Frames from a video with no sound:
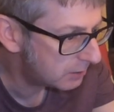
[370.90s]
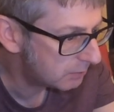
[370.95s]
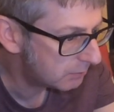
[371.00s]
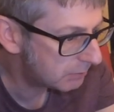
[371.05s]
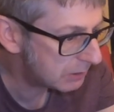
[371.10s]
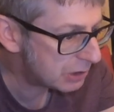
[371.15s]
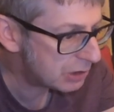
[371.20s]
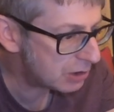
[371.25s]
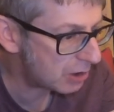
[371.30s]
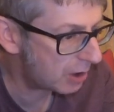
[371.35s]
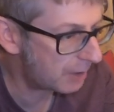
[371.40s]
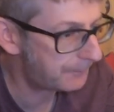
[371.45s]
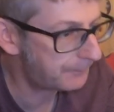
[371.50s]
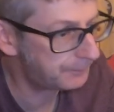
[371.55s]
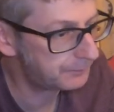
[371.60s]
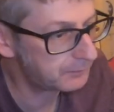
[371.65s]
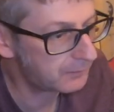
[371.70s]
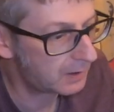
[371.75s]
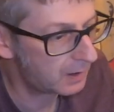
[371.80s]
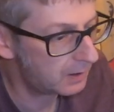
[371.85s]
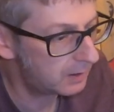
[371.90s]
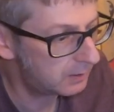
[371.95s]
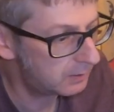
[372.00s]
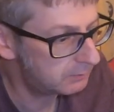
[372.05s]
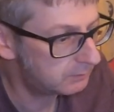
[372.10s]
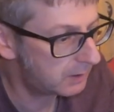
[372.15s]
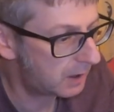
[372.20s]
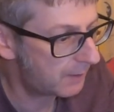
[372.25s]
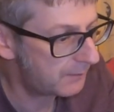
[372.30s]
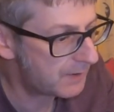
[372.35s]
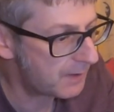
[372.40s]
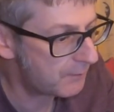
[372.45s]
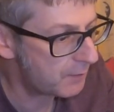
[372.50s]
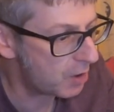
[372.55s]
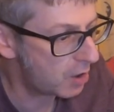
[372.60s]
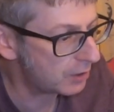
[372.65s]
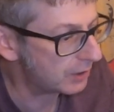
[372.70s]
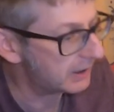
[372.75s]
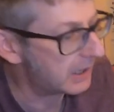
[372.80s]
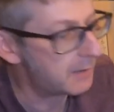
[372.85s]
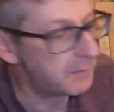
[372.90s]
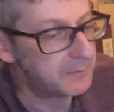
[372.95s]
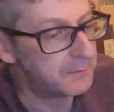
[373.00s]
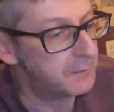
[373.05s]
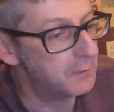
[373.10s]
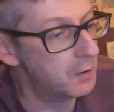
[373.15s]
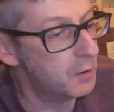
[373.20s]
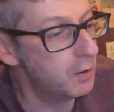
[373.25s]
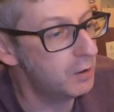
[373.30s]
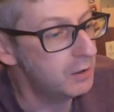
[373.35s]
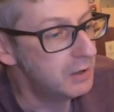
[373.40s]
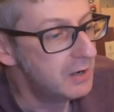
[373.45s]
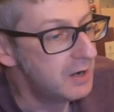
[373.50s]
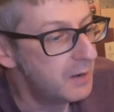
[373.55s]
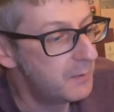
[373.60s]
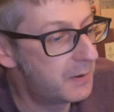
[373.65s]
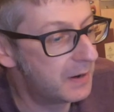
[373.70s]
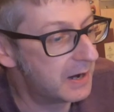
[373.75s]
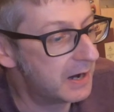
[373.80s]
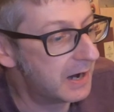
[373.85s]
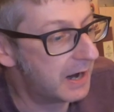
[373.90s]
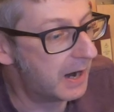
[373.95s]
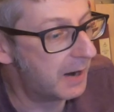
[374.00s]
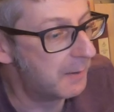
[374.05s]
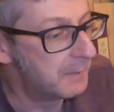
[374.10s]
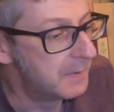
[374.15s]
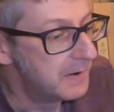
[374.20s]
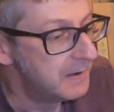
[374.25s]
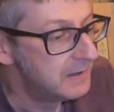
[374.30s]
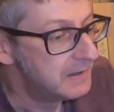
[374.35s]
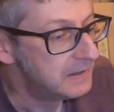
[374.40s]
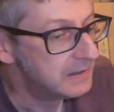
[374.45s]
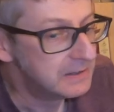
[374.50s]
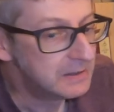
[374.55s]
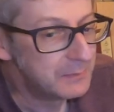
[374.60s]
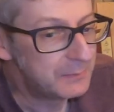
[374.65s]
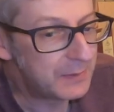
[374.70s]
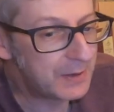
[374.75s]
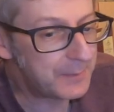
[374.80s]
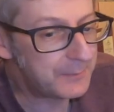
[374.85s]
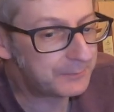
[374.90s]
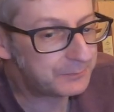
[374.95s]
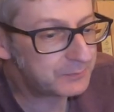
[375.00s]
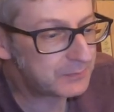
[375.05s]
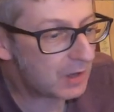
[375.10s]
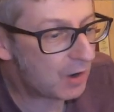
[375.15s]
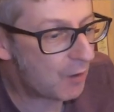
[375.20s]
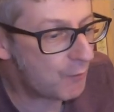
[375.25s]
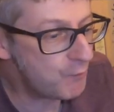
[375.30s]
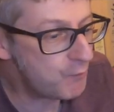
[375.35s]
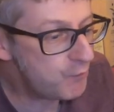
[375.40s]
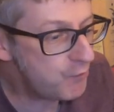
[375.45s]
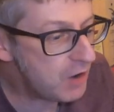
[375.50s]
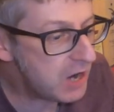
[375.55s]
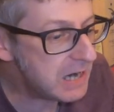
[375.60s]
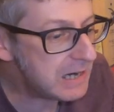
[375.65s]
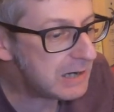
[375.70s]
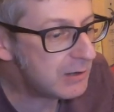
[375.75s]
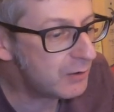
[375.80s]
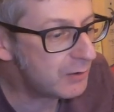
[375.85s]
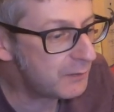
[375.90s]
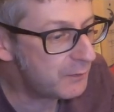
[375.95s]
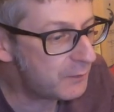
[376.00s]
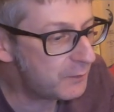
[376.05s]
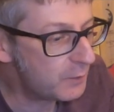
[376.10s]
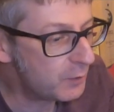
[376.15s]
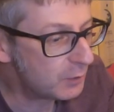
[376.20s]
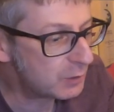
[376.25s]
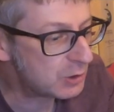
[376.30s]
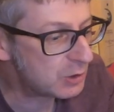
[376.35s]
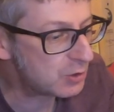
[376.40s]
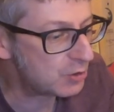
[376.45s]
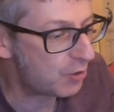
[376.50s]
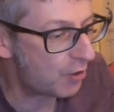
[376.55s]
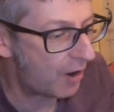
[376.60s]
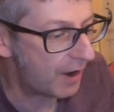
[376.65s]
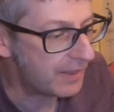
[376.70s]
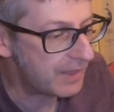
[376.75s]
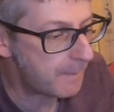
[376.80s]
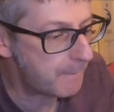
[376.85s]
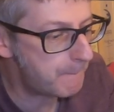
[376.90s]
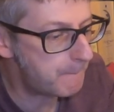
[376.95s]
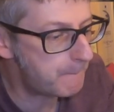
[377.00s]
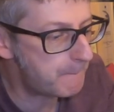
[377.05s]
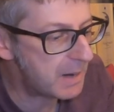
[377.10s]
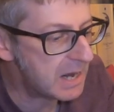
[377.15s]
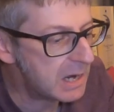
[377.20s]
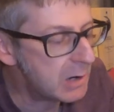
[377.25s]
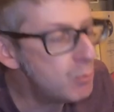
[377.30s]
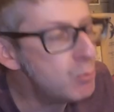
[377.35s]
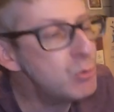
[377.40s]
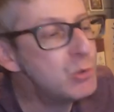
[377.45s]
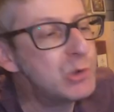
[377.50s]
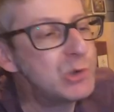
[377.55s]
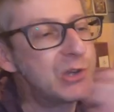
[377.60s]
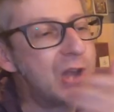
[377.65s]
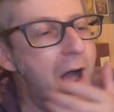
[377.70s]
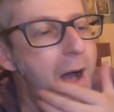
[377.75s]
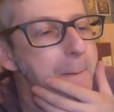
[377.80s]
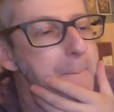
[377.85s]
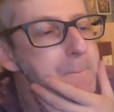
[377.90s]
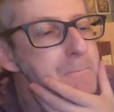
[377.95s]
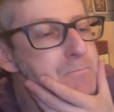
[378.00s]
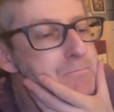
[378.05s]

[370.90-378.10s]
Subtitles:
which I've never heard of that before. But I'm really looking forward to trying the Pilsner.